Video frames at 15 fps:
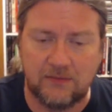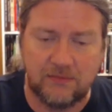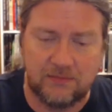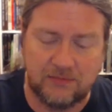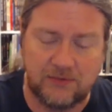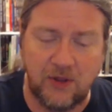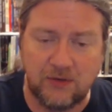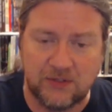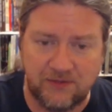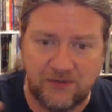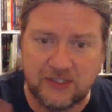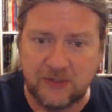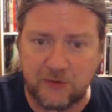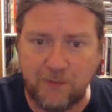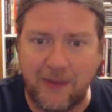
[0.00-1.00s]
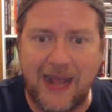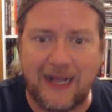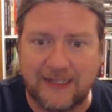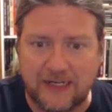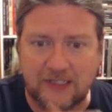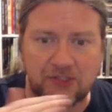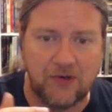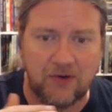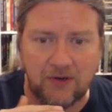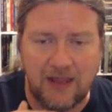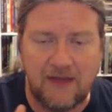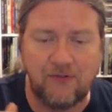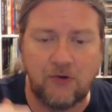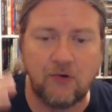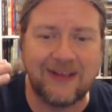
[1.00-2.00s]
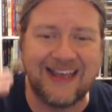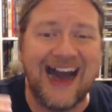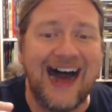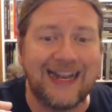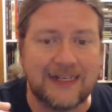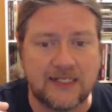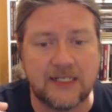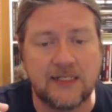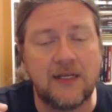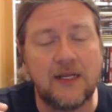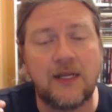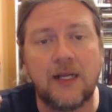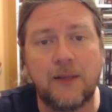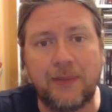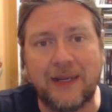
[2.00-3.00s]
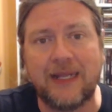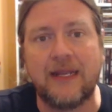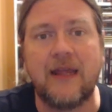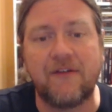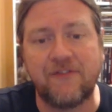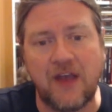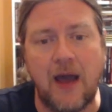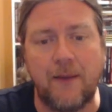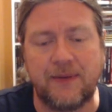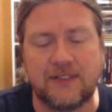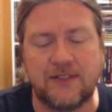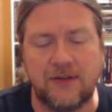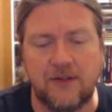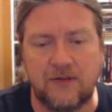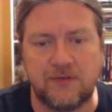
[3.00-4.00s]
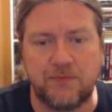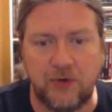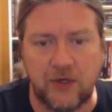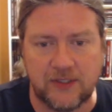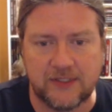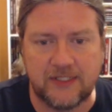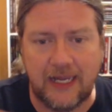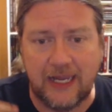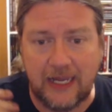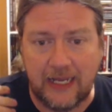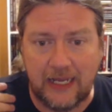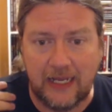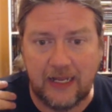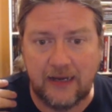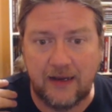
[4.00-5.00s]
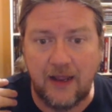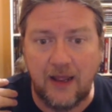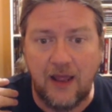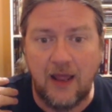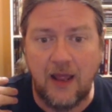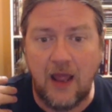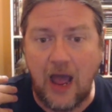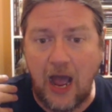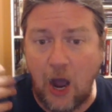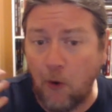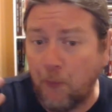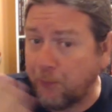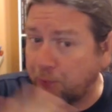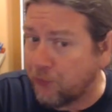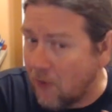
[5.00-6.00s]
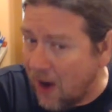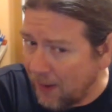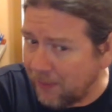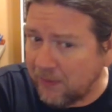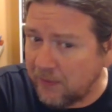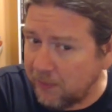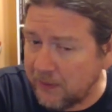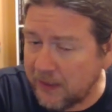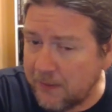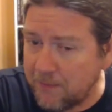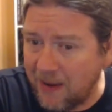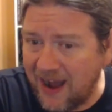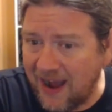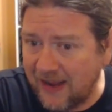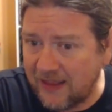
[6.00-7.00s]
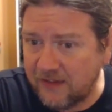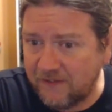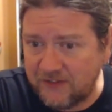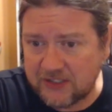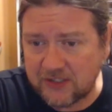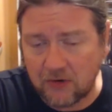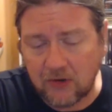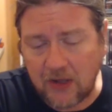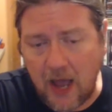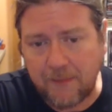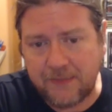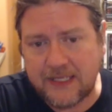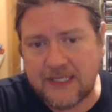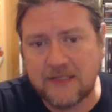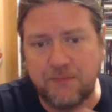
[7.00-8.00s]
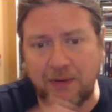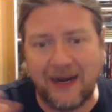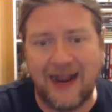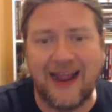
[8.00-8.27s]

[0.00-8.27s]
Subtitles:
those of us who backed at a certain level, got PDF copies of those books. And I'll probably buy the physical copies, but I